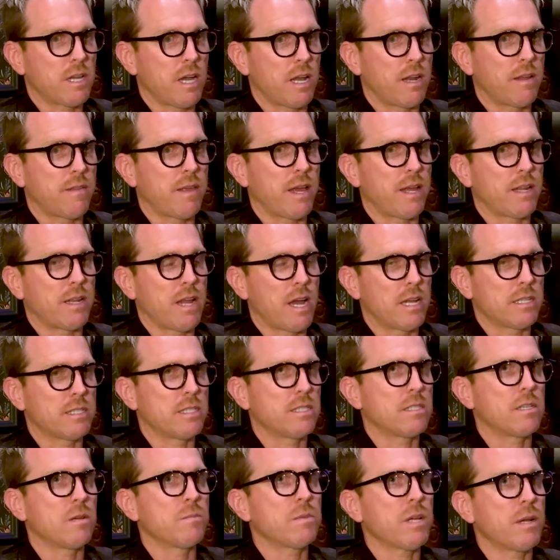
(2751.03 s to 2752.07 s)
kind of that I'll
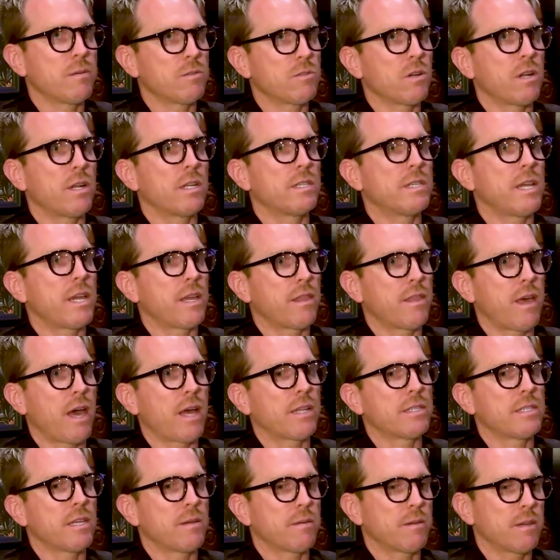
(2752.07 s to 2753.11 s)
sometimes try to take
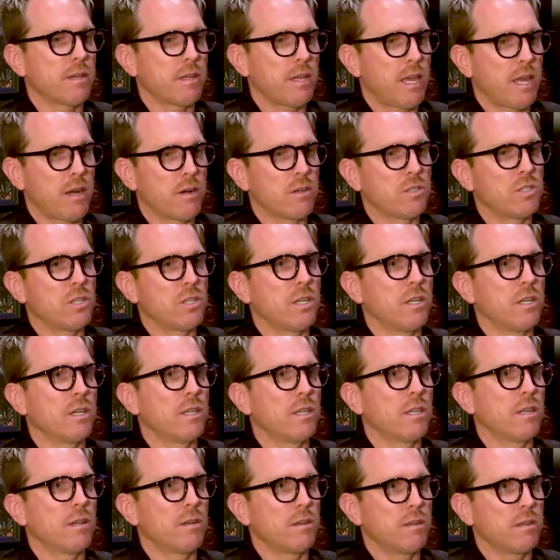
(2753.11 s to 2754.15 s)
that same energy
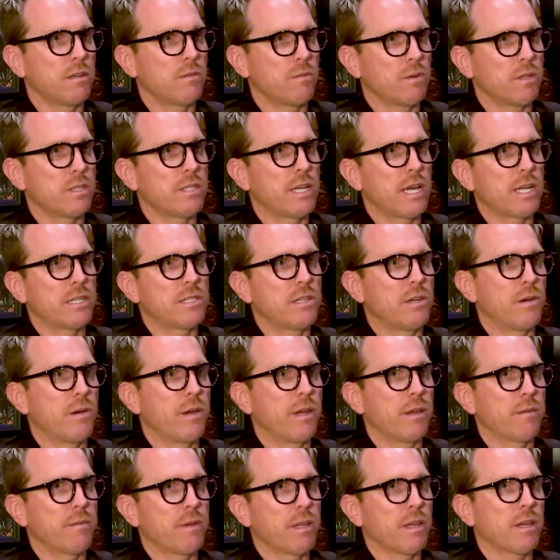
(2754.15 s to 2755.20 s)
and then with
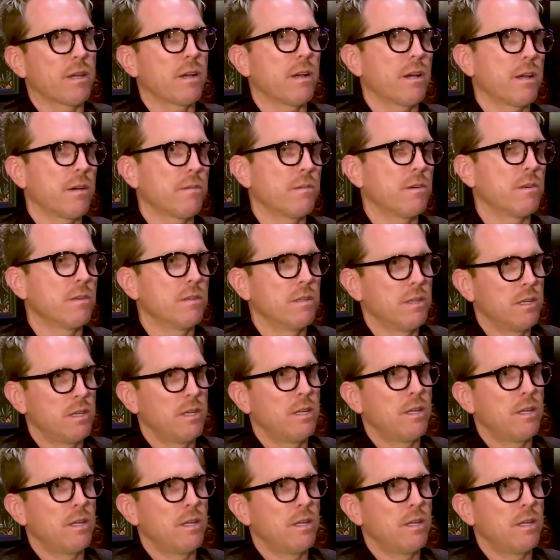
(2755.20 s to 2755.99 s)
tattooing and be like, all right, well,